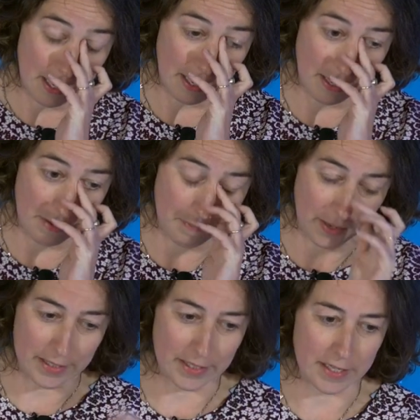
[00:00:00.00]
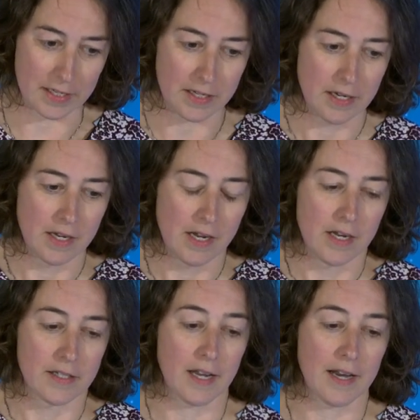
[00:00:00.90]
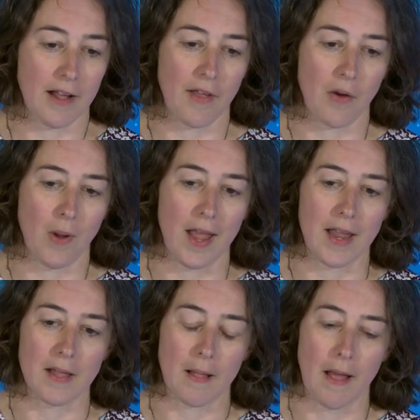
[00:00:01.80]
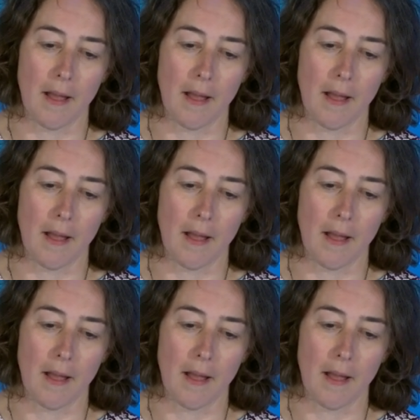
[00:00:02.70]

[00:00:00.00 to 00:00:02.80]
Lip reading: and it didn't turn out that way.